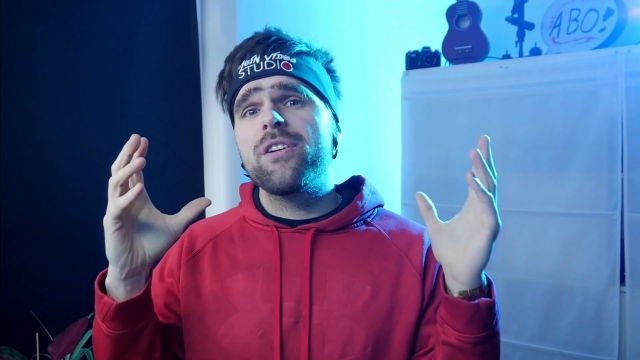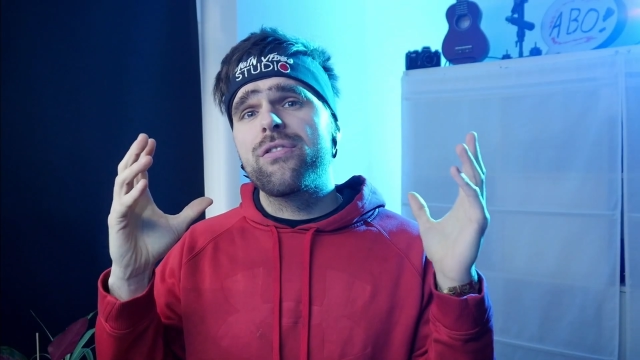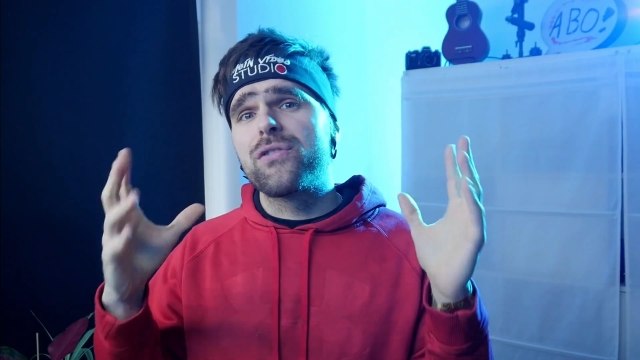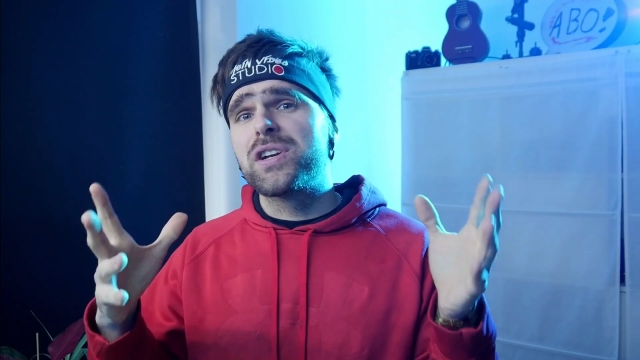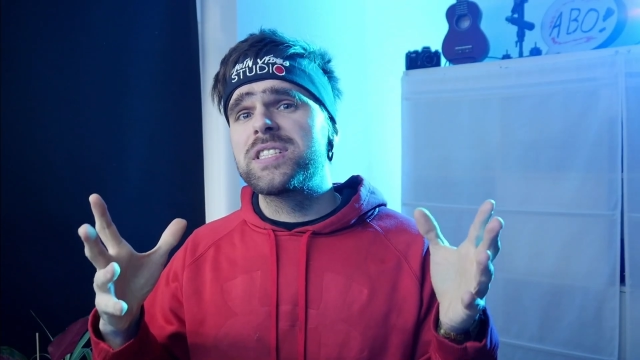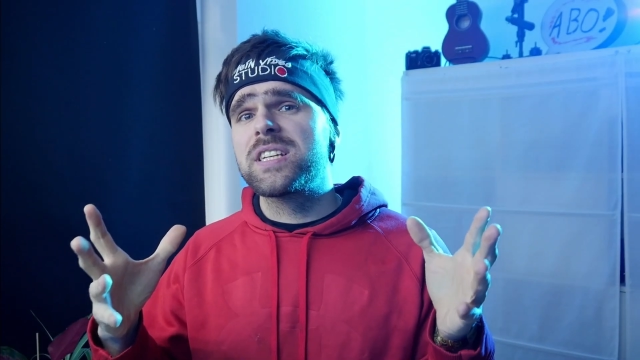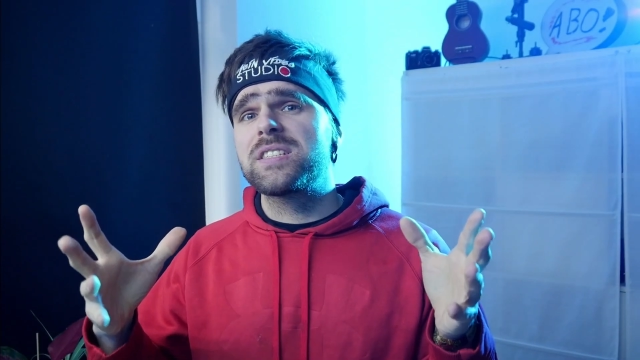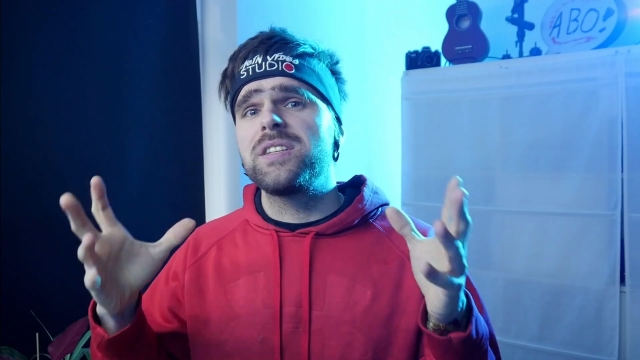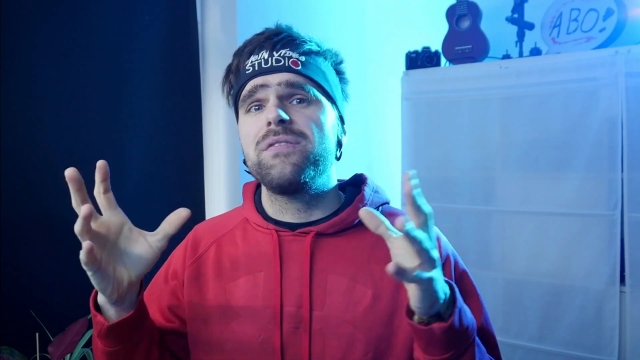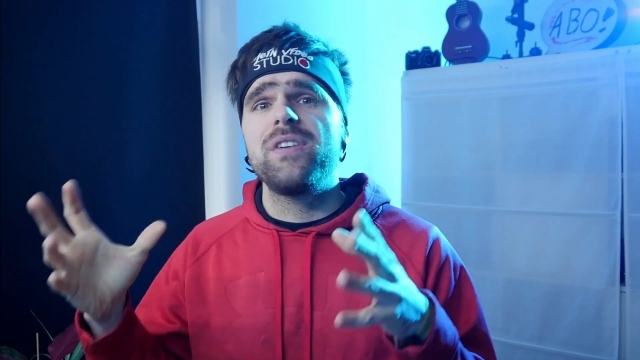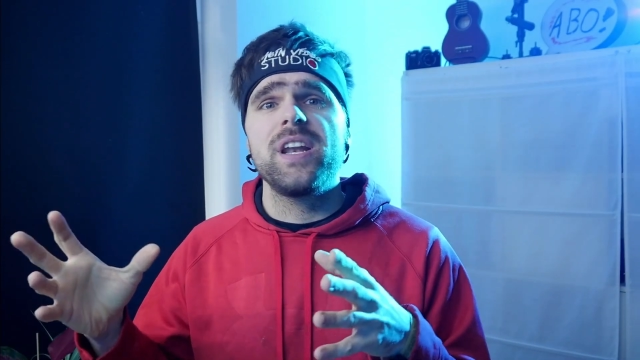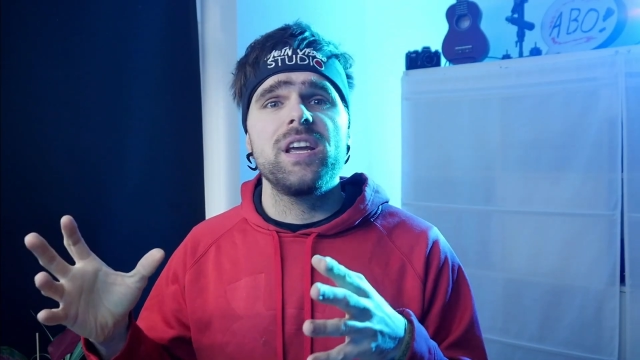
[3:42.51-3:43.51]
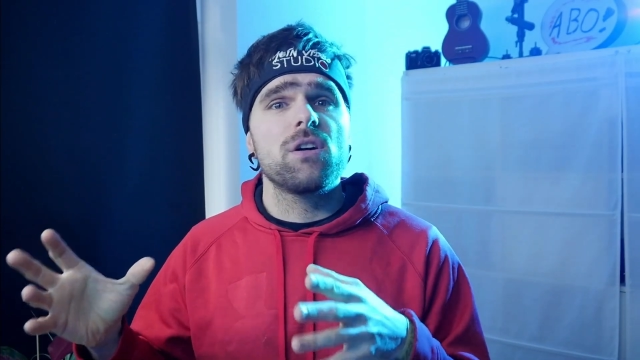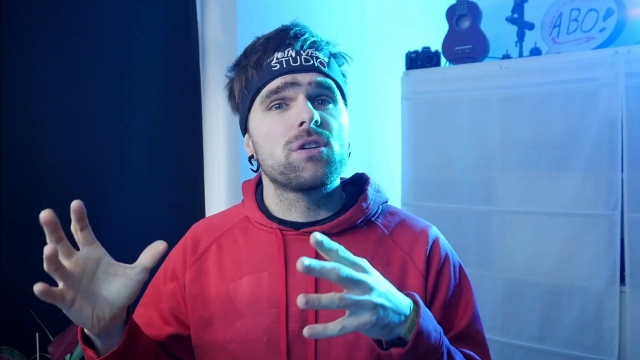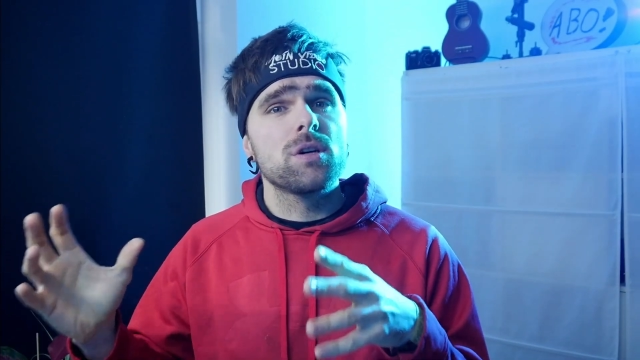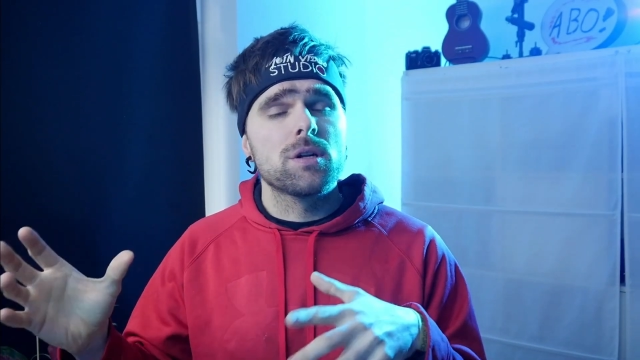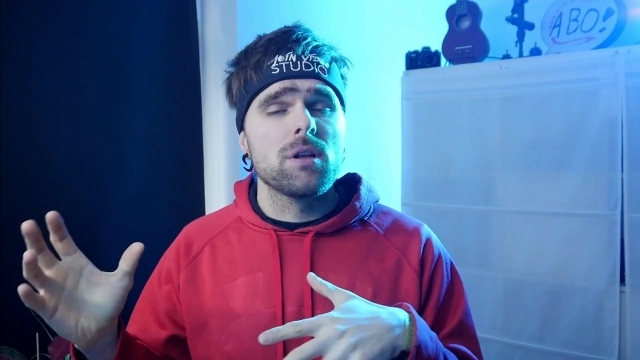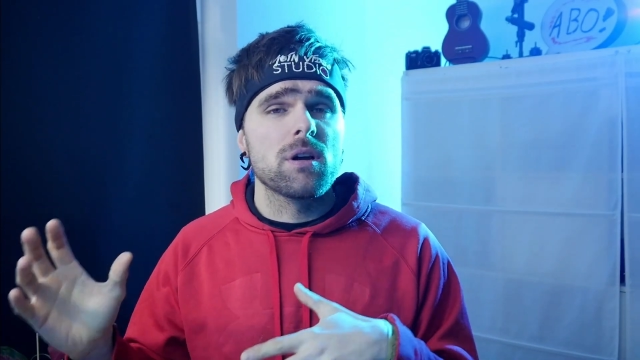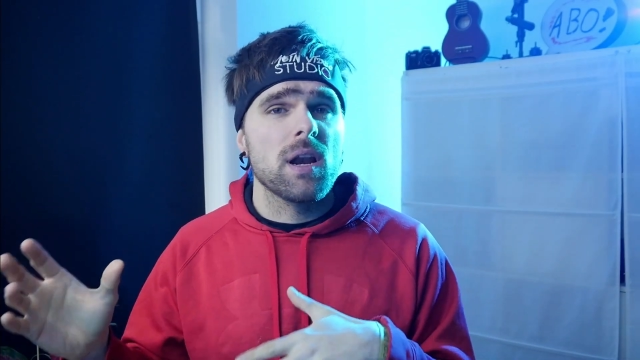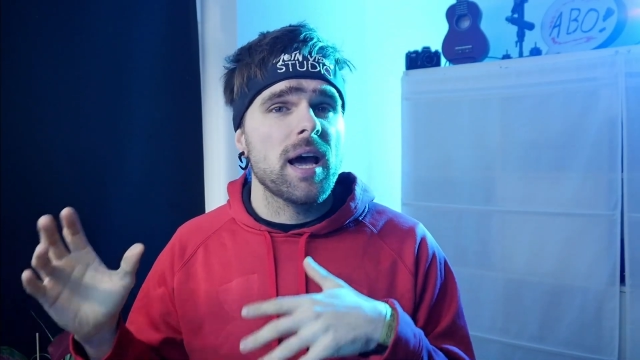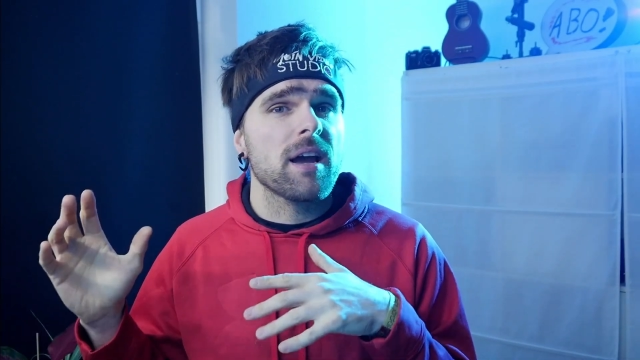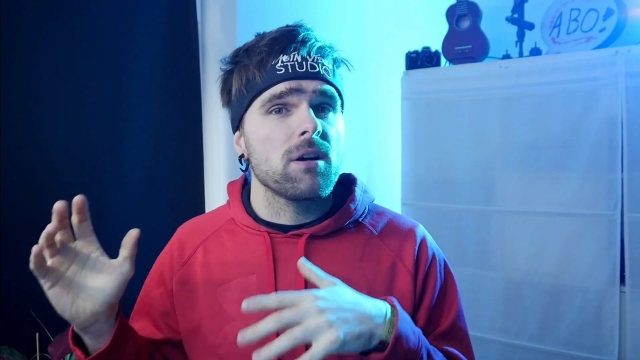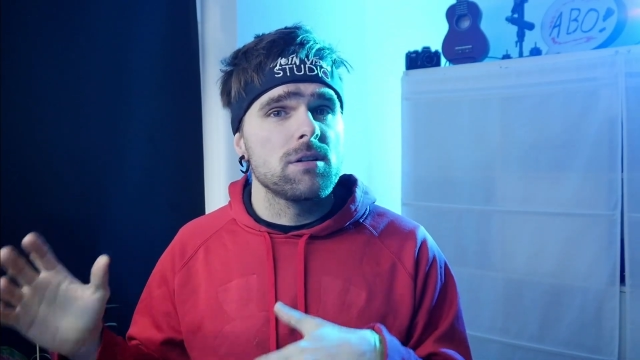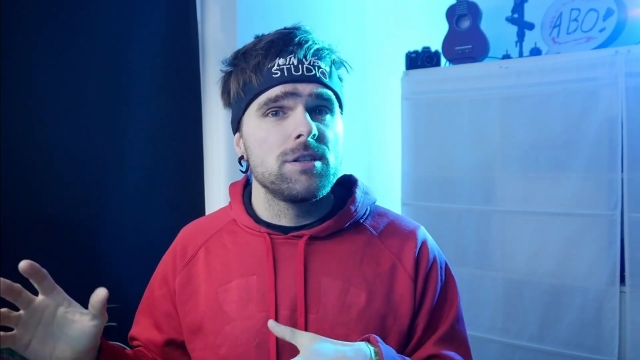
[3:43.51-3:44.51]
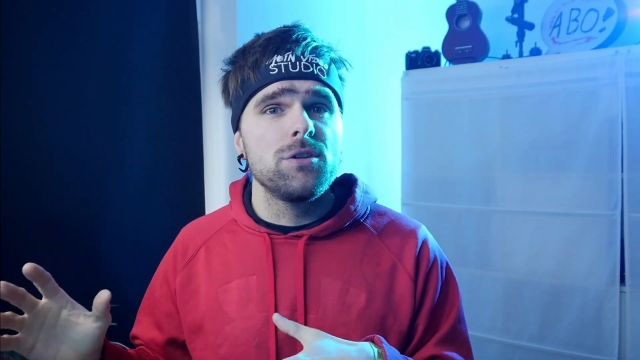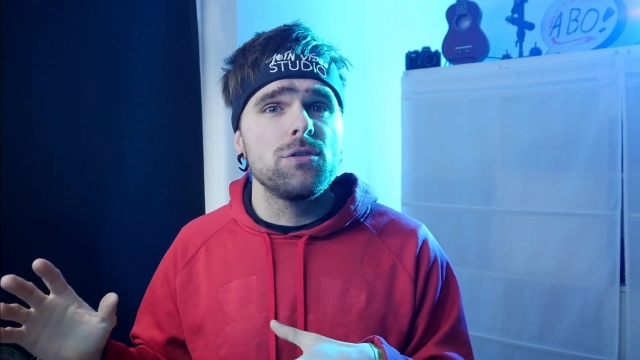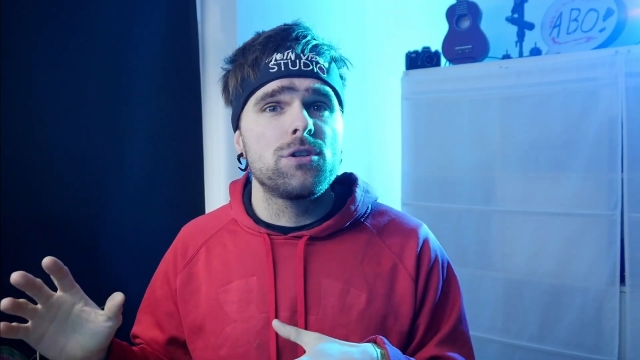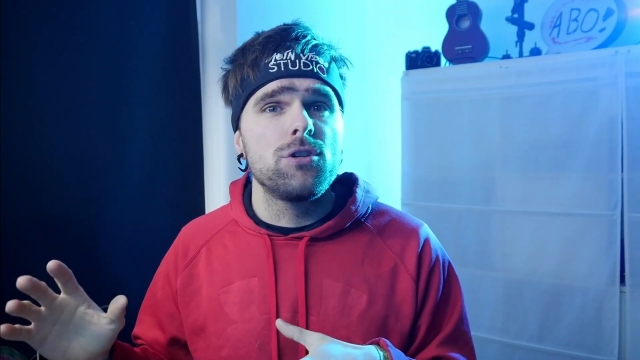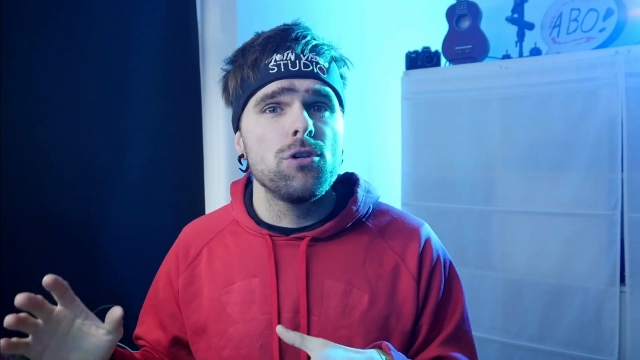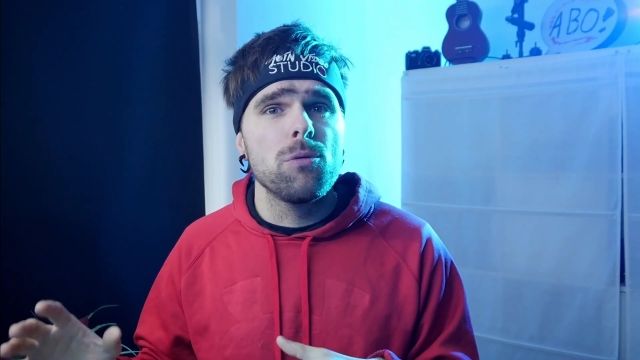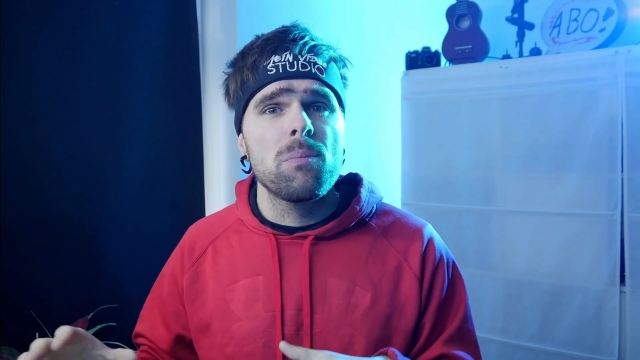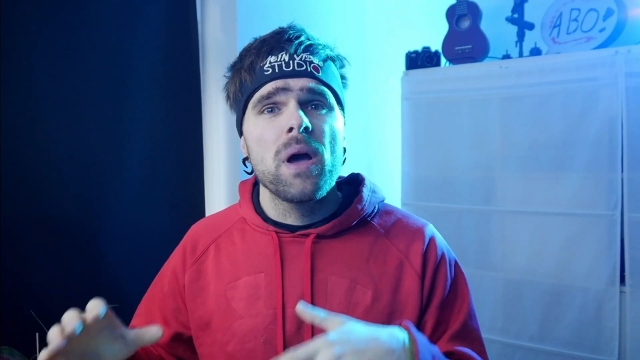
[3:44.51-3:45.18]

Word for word: 360 video could look like on YouTube,